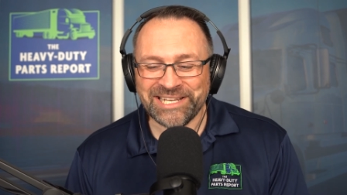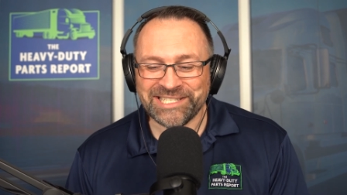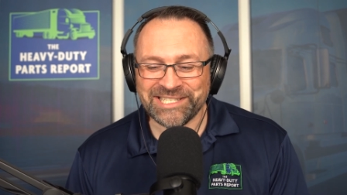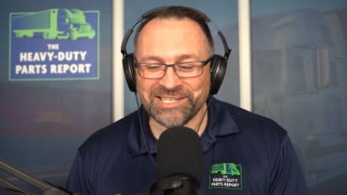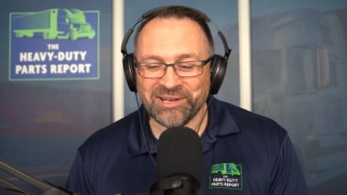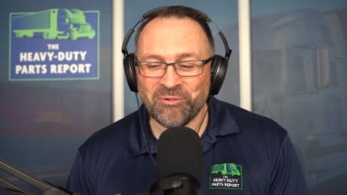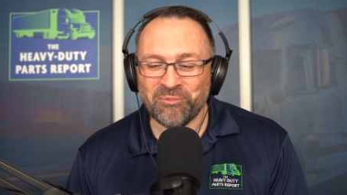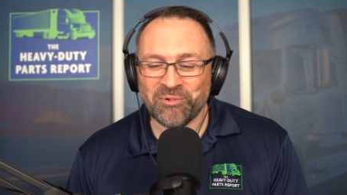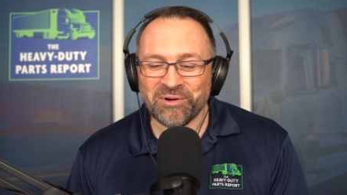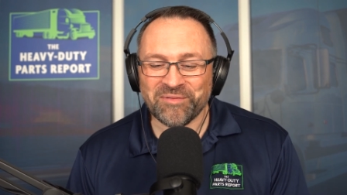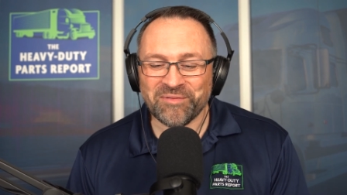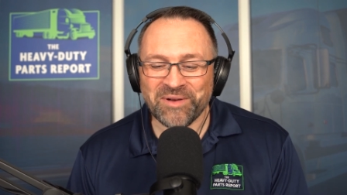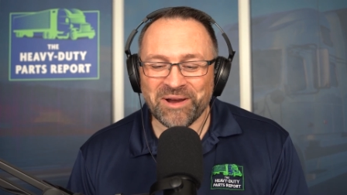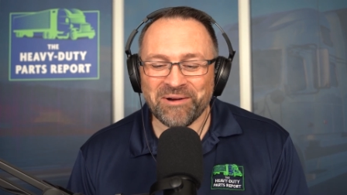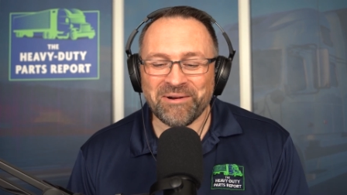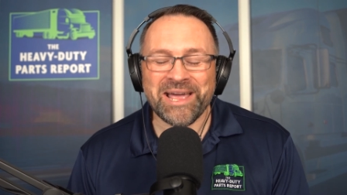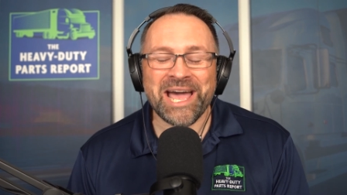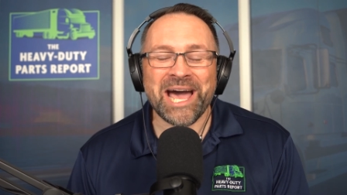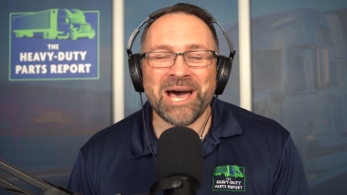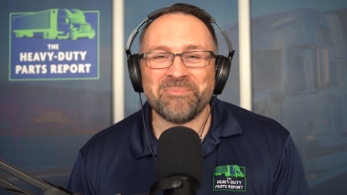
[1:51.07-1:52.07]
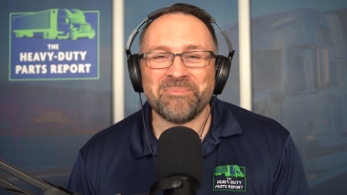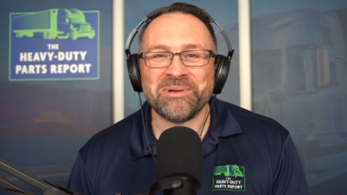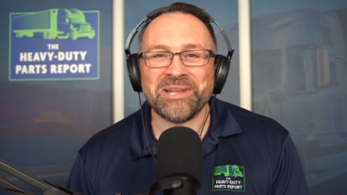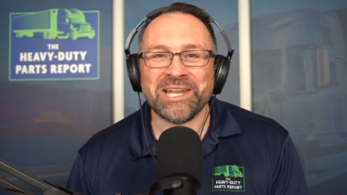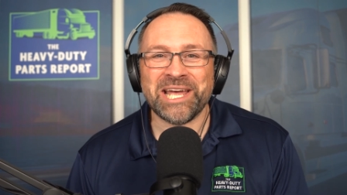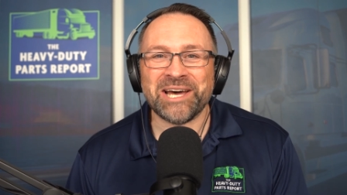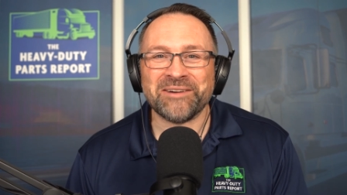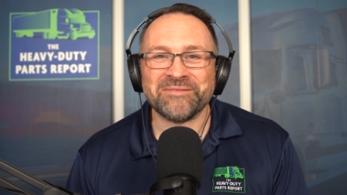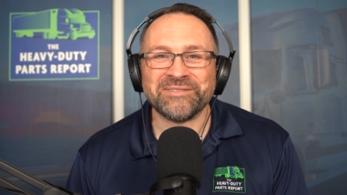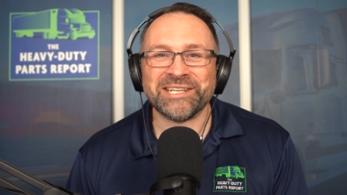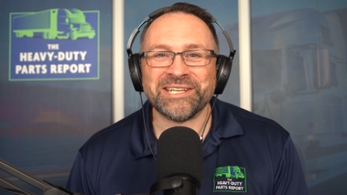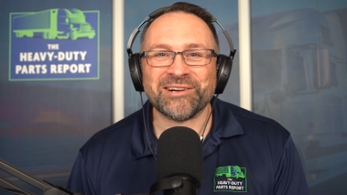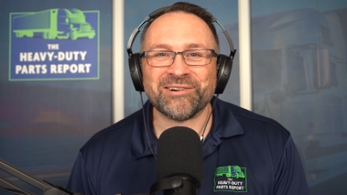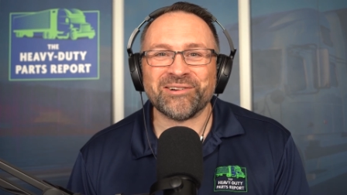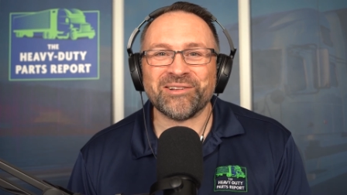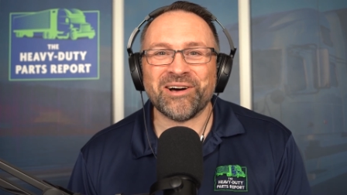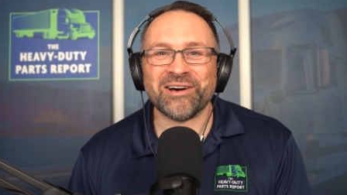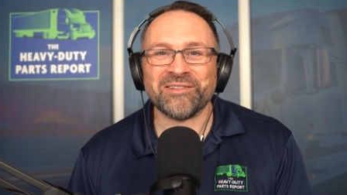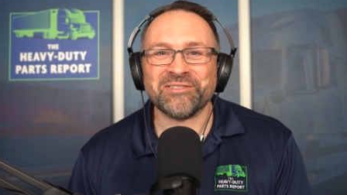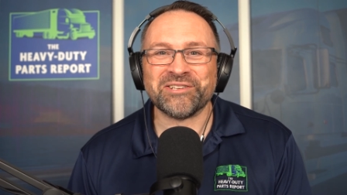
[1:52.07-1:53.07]
So we're very happy to have
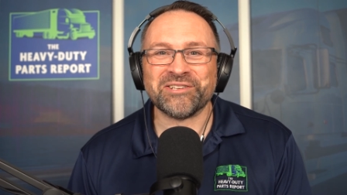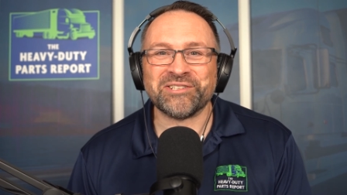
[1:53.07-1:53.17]
Daryl on the